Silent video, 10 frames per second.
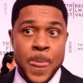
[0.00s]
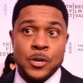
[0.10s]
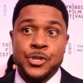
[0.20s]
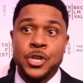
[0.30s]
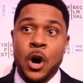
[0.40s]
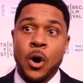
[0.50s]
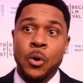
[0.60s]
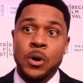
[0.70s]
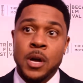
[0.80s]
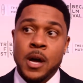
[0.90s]
So
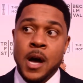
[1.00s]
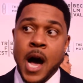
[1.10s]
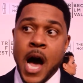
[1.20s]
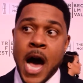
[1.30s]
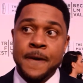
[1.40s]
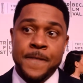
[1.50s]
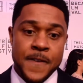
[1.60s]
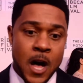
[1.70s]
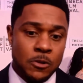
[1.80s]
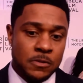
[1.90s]
I
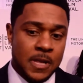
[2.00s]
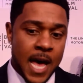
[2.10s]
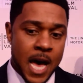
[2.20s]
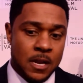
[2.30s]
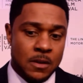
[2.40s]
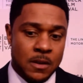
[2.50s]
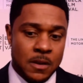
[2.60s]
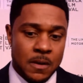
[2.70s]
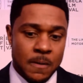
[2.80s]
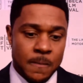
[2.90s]
felt that
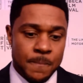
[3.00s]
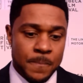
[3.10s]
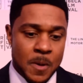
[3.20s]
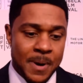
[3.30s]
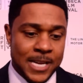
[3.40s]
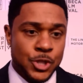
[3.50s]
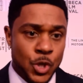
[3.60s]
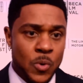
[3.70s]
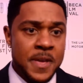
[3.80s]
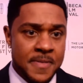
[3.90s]
by
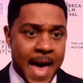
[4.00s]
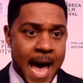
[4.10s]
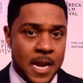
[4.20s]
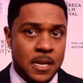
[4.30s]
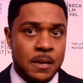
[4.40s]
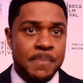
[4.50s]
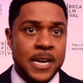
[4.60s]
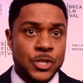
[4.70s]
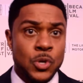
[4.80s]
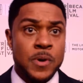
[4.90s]
doing that, I
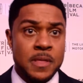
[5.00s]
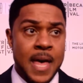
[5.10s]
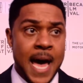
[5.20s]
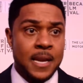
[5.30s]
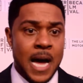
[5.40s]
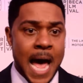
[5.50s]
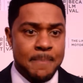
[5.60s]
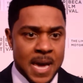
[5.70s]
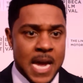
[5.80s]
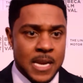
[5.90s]

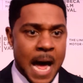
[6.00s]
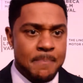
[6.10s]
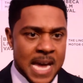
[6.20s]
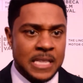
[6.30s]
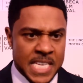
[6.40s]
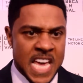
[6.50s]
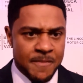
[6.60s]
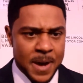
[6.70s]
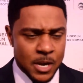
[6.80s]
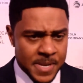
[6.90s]
made
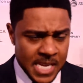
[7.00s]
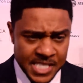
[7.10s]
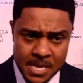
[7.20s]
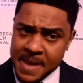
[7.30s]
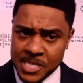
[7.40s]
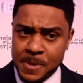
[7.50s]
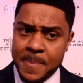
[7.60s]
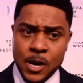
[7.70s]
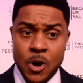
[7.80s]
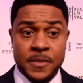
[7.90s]
Liev better because he makes me
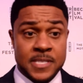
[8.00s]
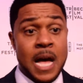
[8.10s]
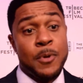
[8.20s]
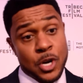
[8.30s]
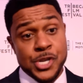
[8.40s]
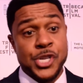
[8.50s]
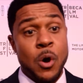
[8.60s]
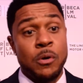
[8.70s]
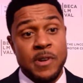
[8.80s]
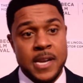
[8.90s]
better all the time on our show
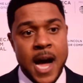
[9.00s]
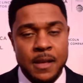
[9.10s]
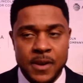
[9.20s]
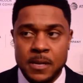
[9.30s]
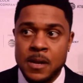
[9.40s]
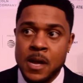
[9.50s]
on Ray Donovan.